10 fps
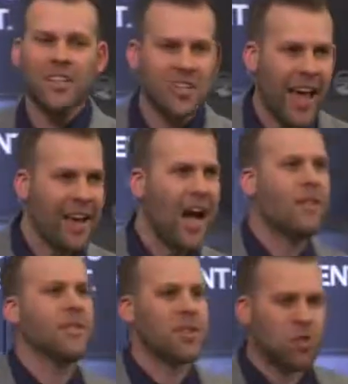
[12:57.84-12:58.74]
set
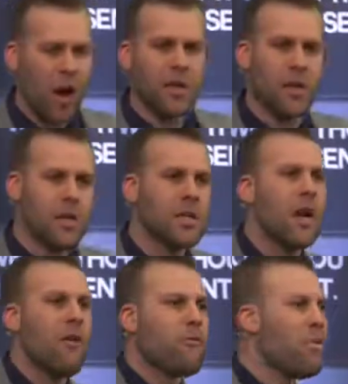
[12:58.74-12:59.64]
of instructions
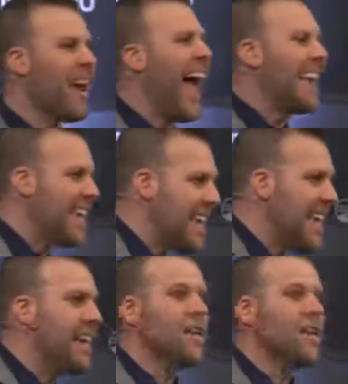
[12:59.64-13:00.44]
from an IKEA